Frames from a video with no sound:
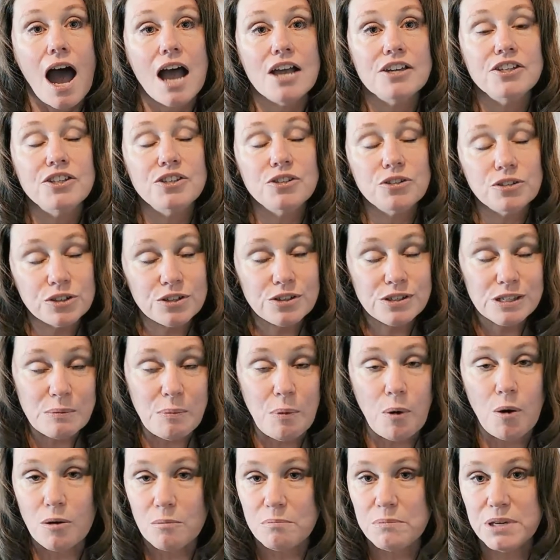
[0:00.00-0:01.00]
Your
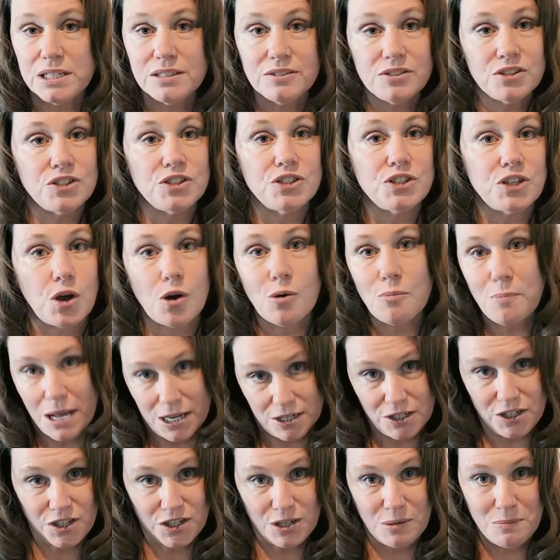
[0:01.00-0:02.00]
support means so
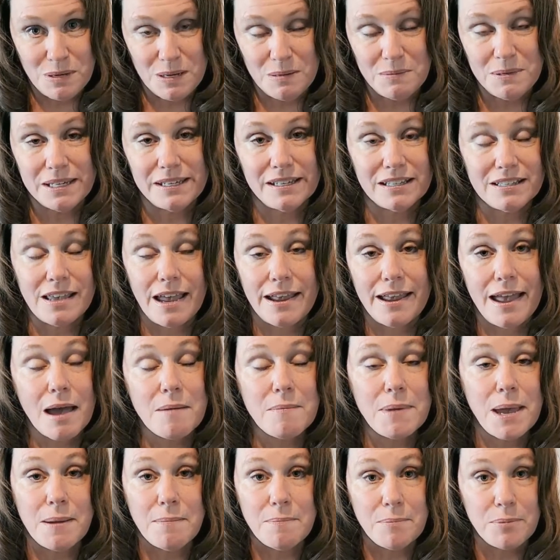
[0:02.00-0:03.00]
much to me, because I
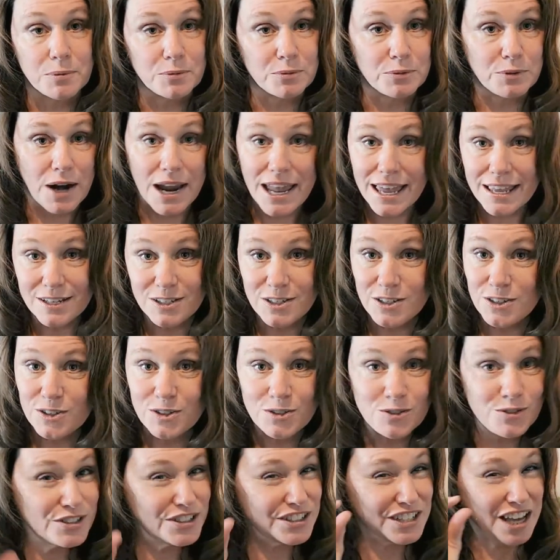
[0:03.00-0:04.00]
am a brand
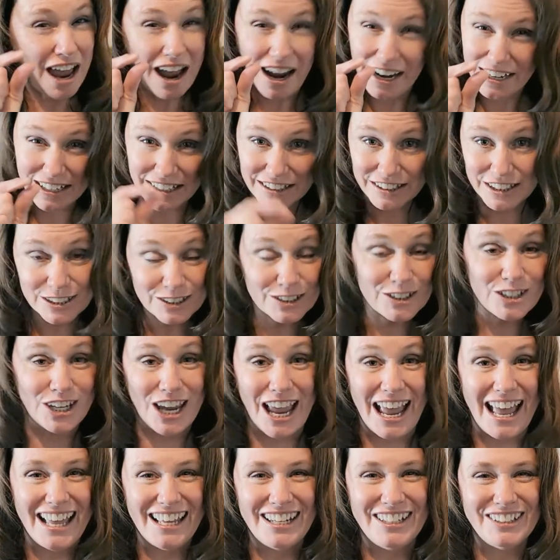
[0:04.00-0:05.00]
new tiny little
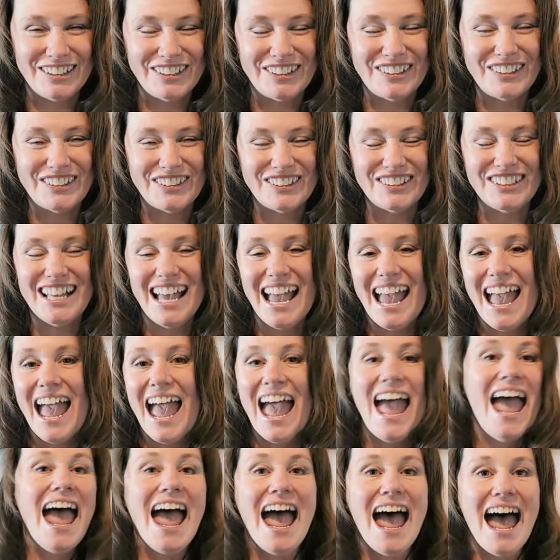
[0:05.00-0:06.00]
channel
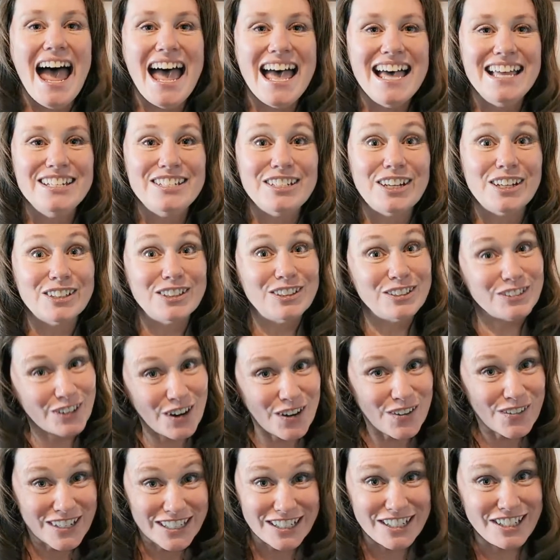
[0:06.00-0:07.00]
and a
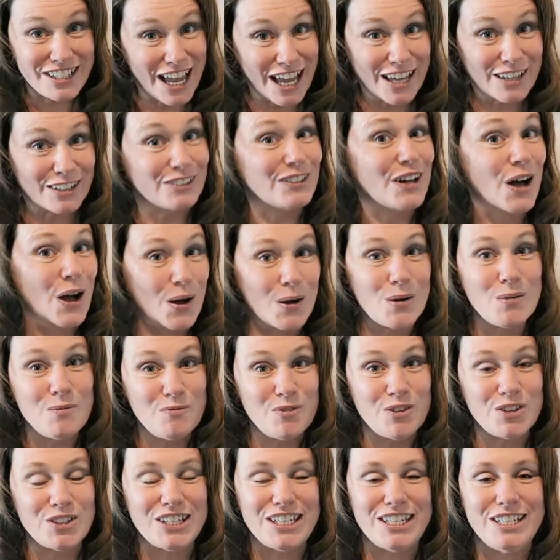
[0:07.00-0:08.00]
growing channel,
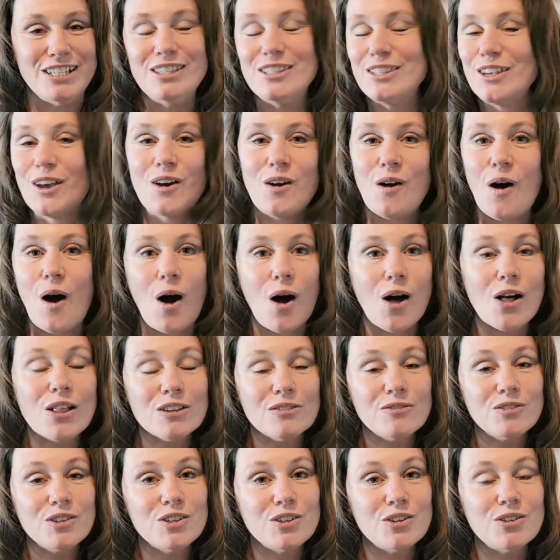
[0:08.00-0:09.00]
hopefully. So all
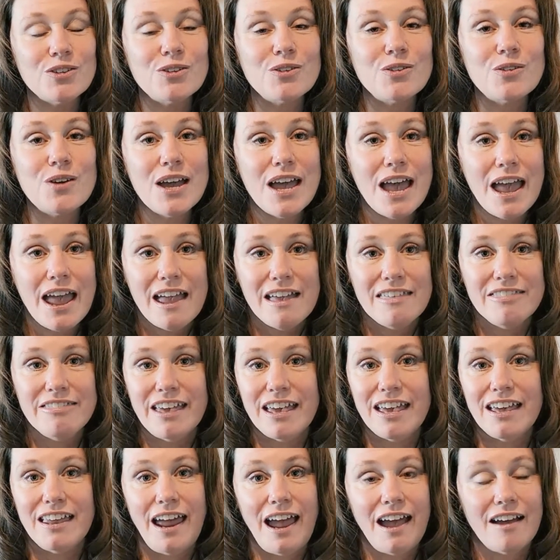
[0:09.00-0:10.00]
of you
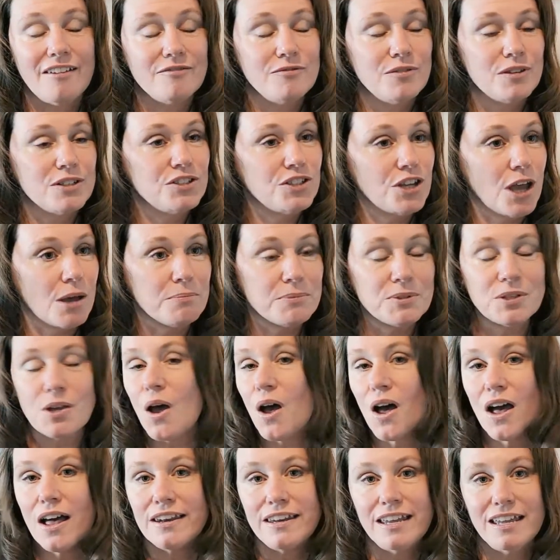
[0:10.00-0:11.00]
that have jumped
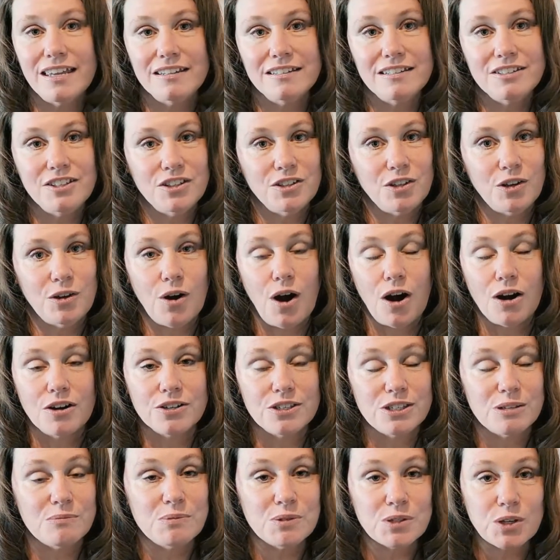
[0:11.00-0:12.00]
on and are
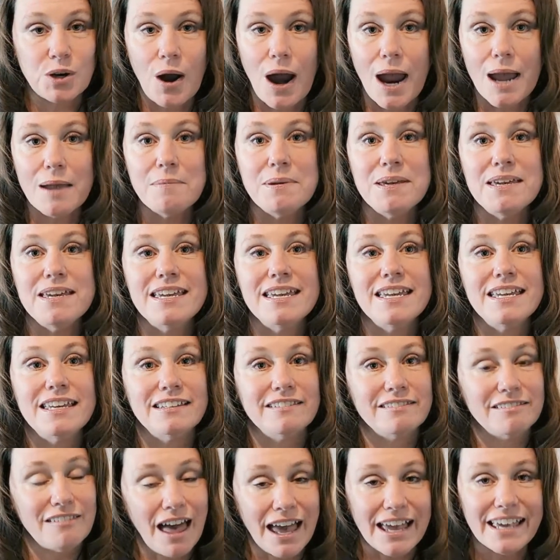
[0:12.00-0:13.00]
subscribing
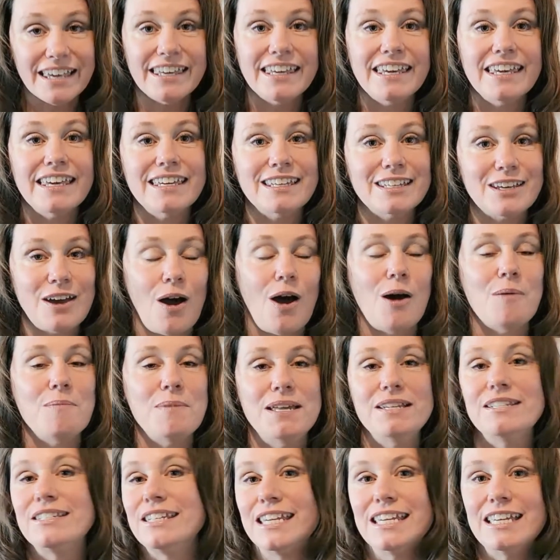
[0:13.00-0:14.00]
and liking and
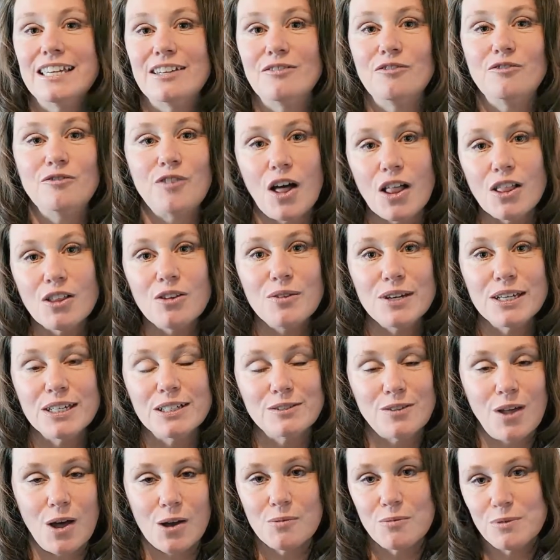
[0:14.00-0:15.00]
commenting and following
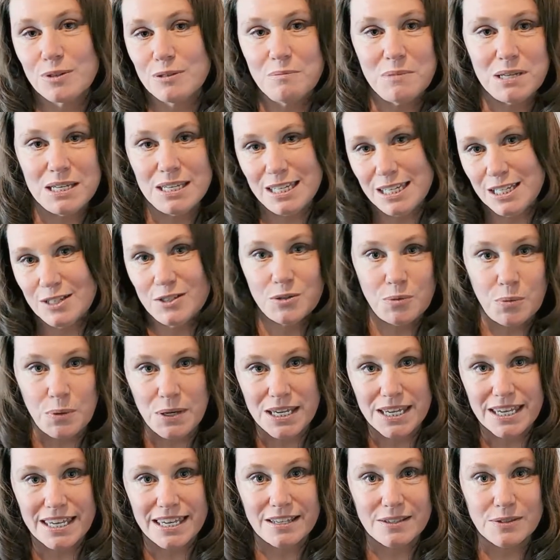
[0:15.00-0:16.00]
along with me each
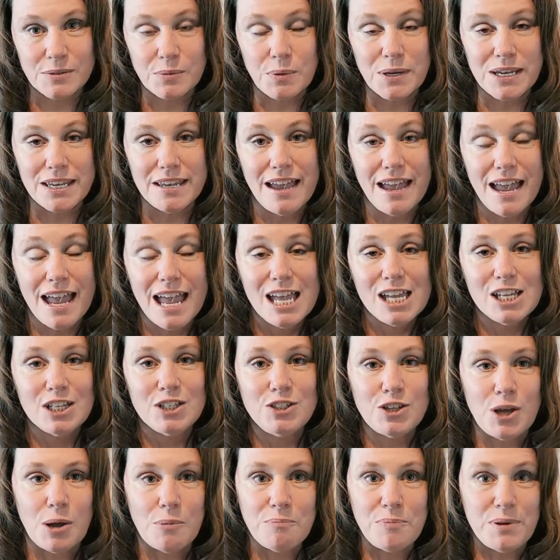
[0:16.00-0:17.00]
week as we
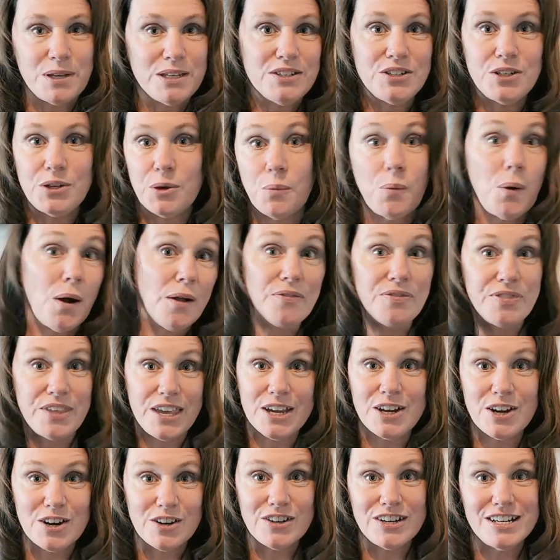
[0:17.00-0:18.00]
jump into one
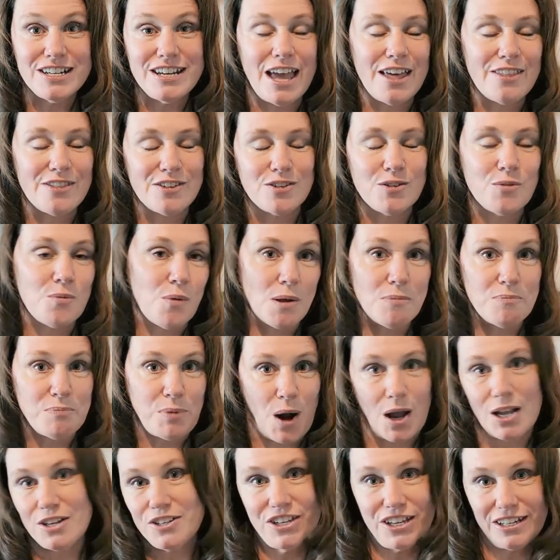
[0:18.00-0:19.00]
thing or another, one
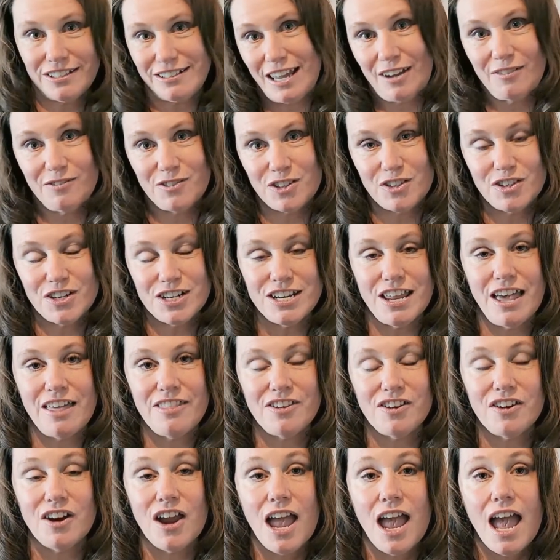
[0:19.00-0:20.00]
project after
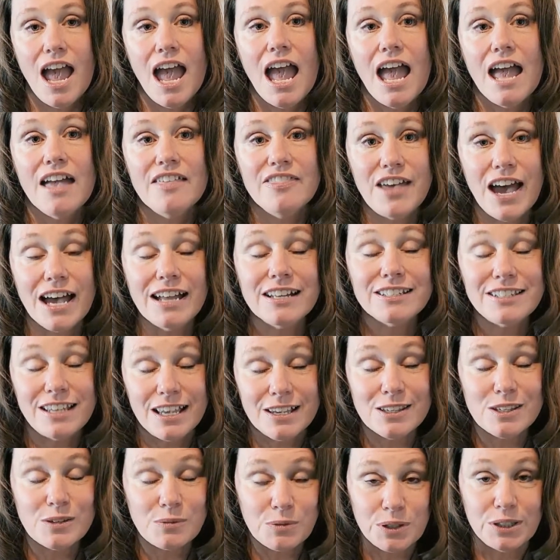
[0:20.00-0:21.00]
another, that
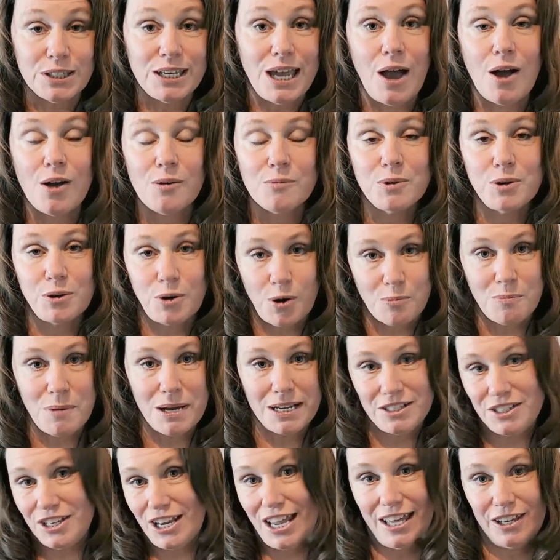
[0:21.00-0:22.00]
does really help grow
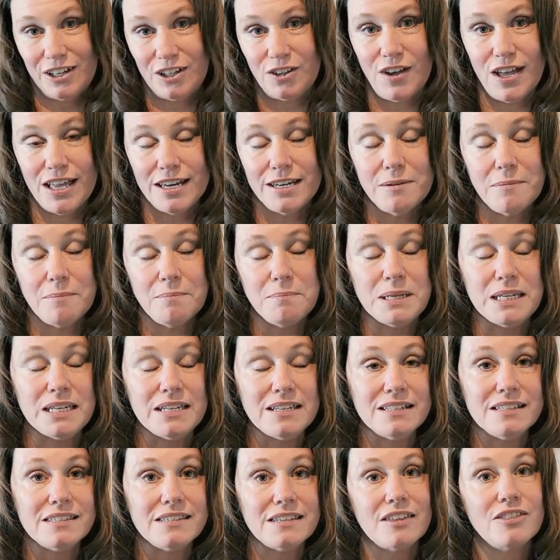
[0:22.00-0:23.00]
my channel, and it
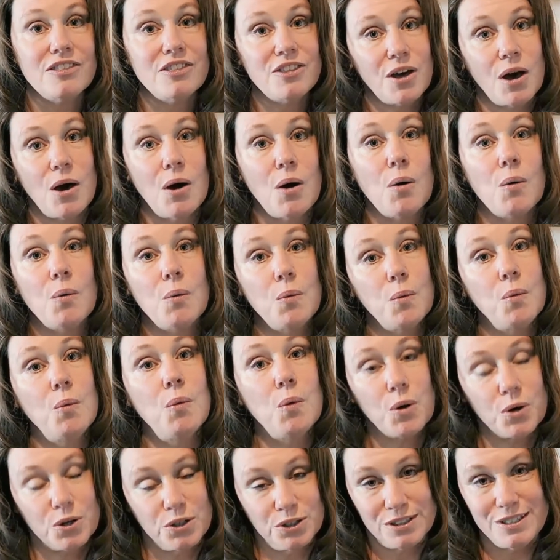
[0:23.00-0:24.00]
means the
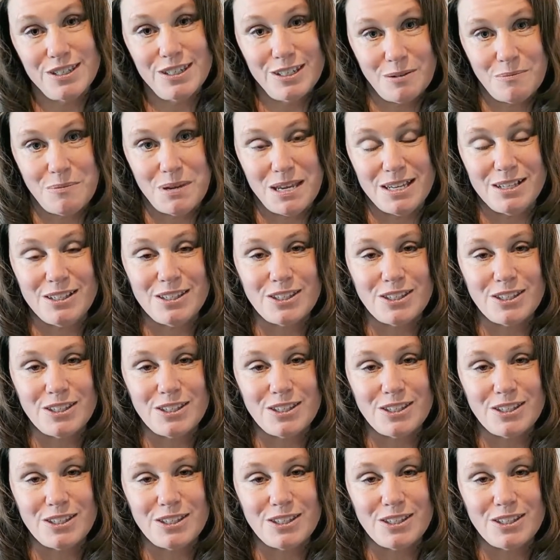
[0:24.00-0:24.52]
world to me.